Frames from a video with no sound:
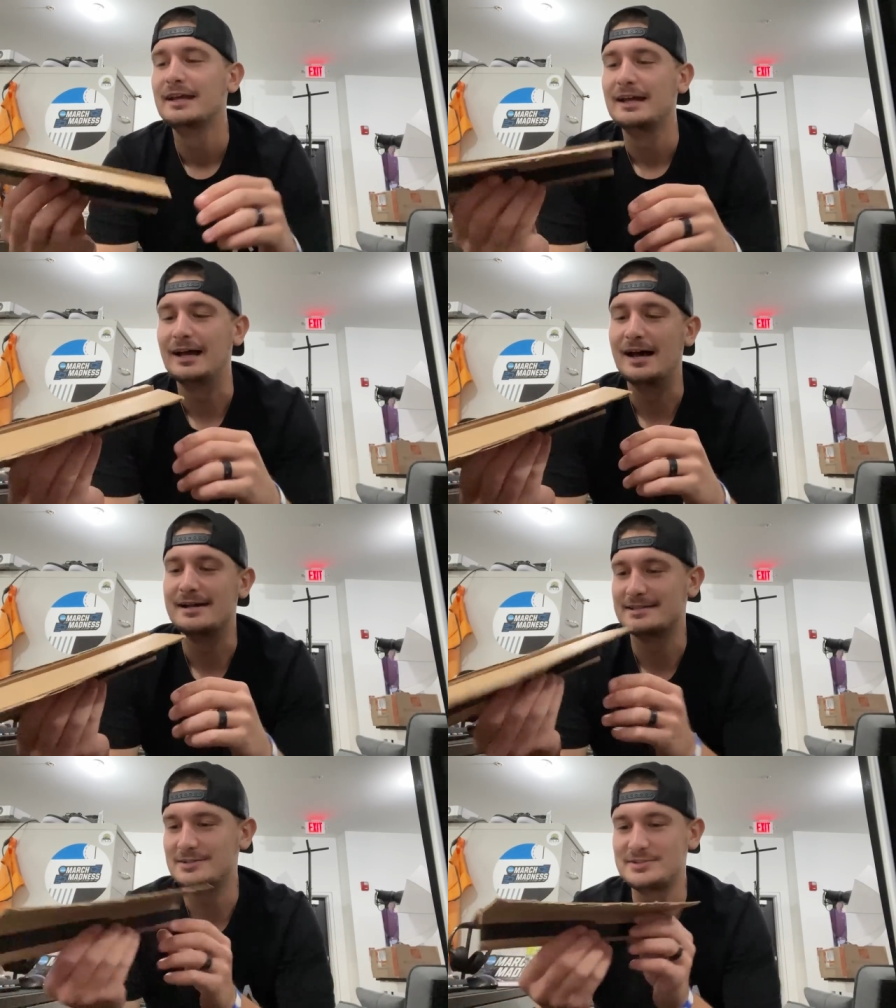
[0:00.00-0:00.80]
Uh,
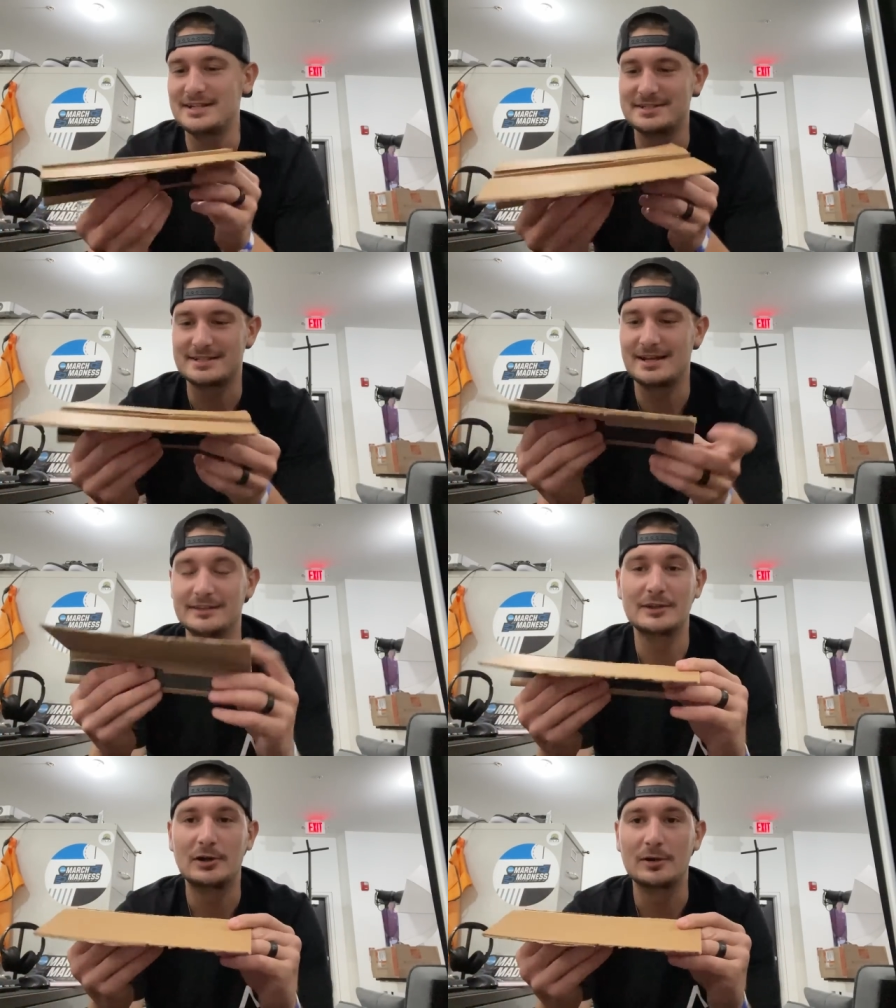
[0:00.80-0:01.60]
essentially, I just cut
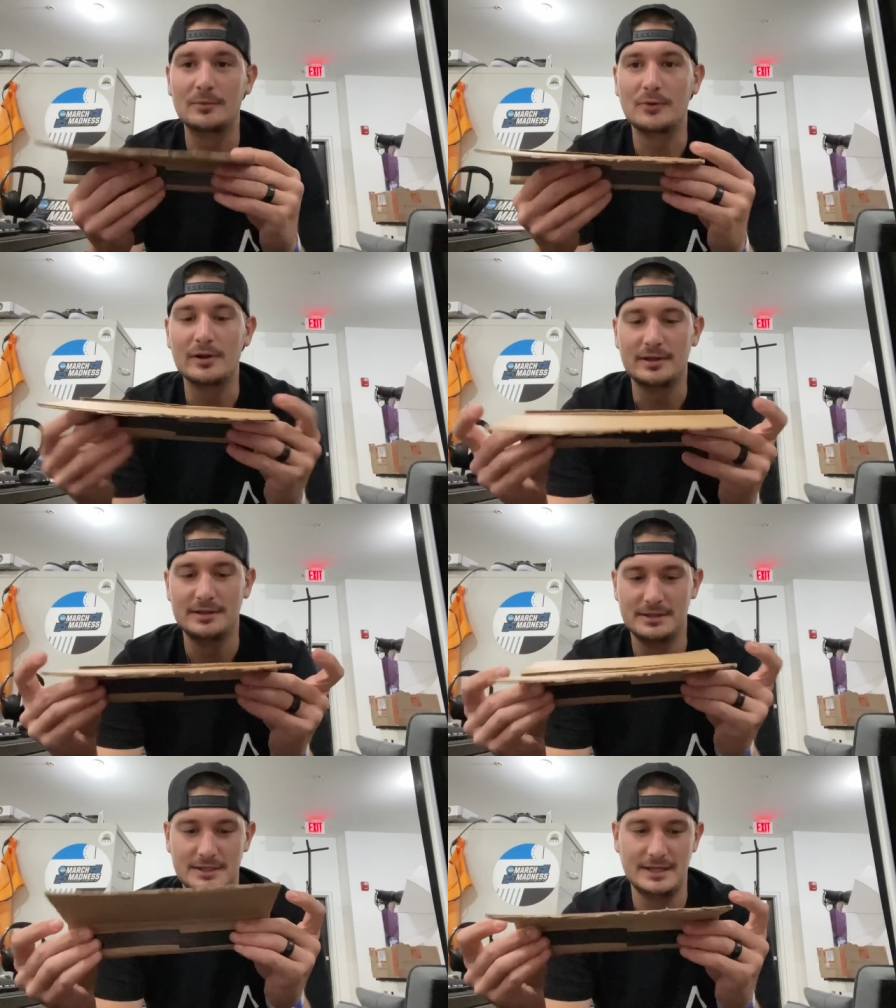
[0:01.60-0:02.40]
the cardboard
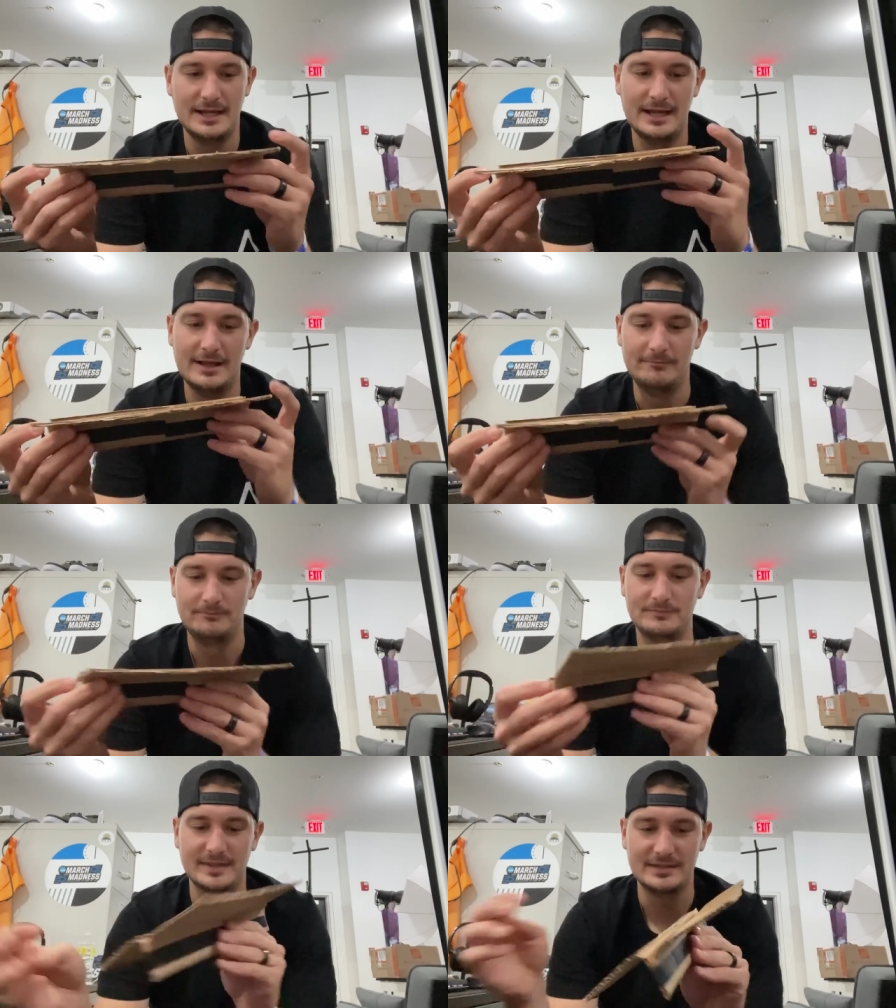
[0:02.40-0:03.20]
um,
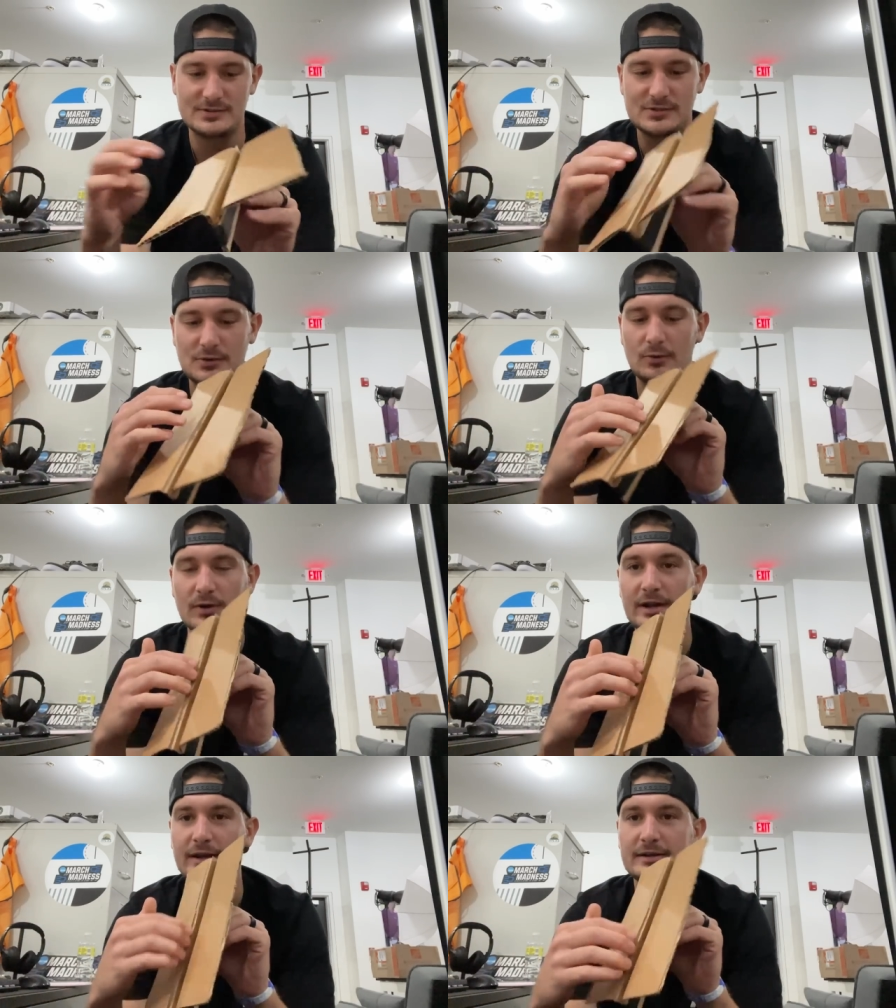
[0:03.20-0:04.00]
and
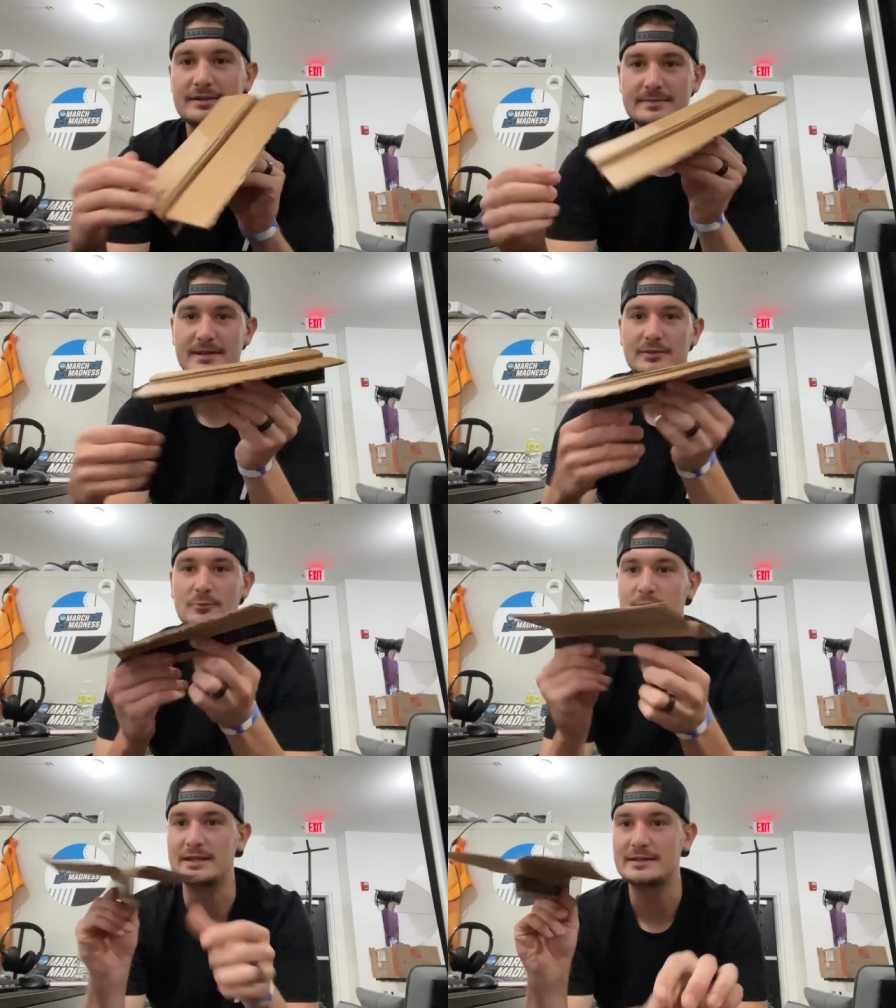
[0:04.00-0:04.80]
scored it to make the
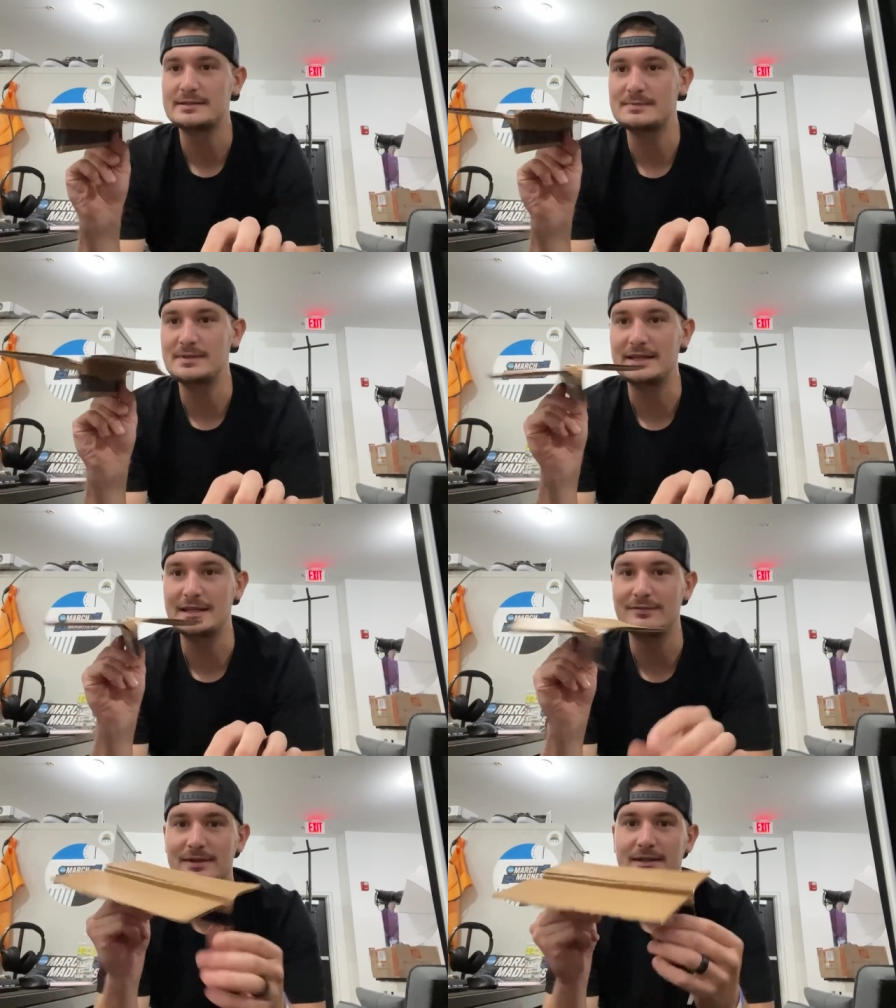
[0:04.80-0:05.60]
wings be
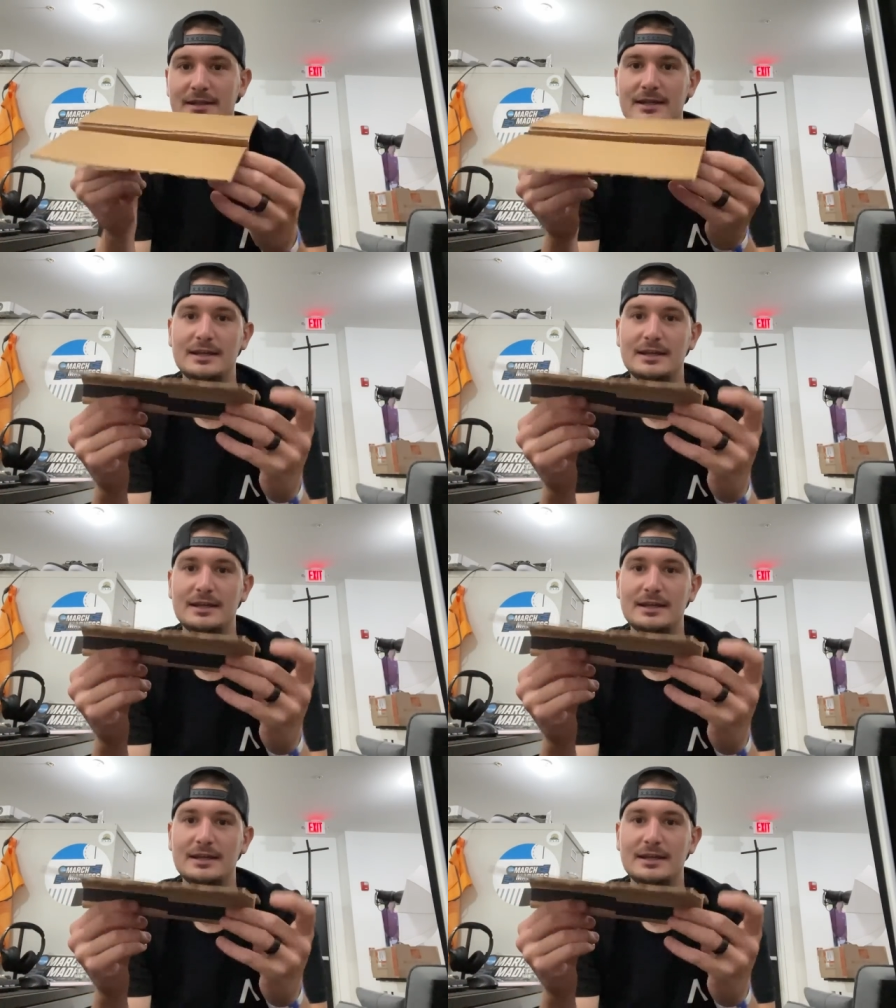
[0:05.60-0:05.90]
even,